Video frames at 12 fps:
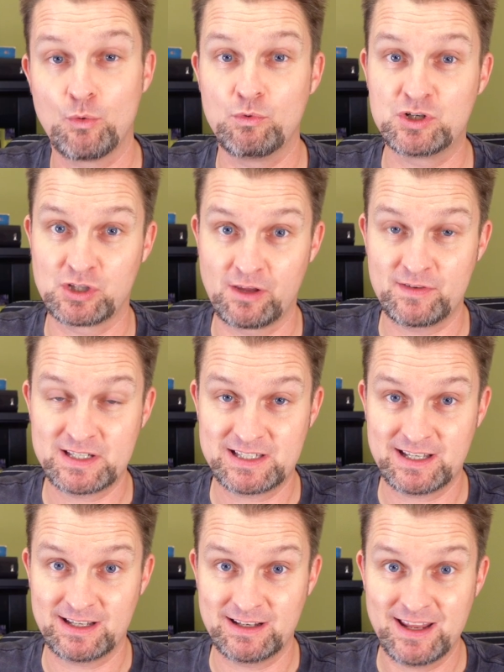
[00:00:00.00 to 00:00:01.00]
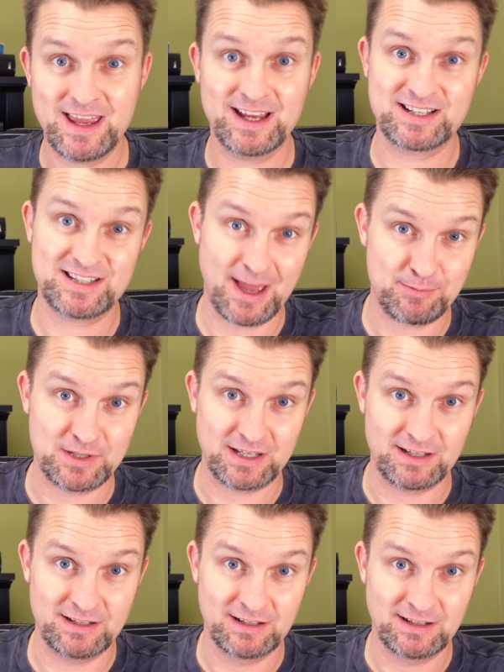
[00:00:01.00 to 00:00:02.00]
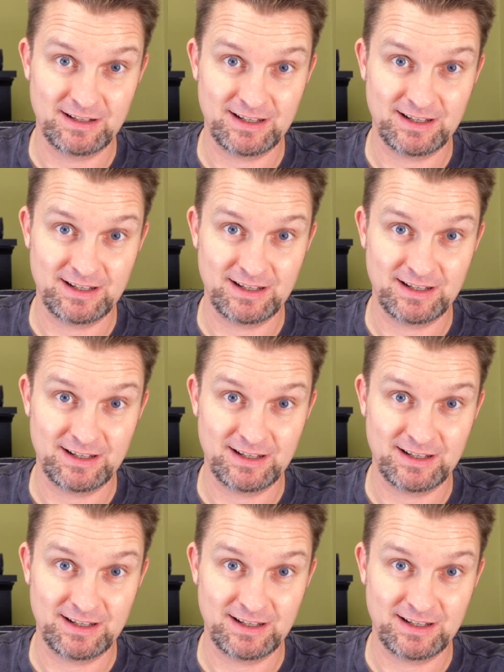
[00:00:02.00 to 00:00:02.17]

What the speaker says: which Livingston accepted,